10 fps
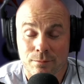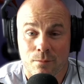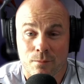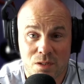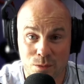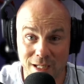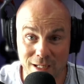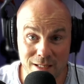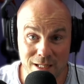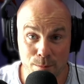So take a
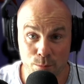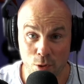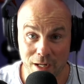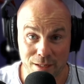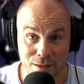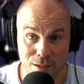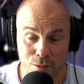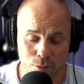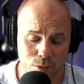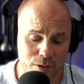deep breath in
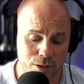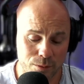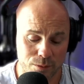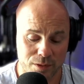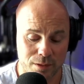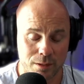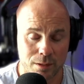through your nose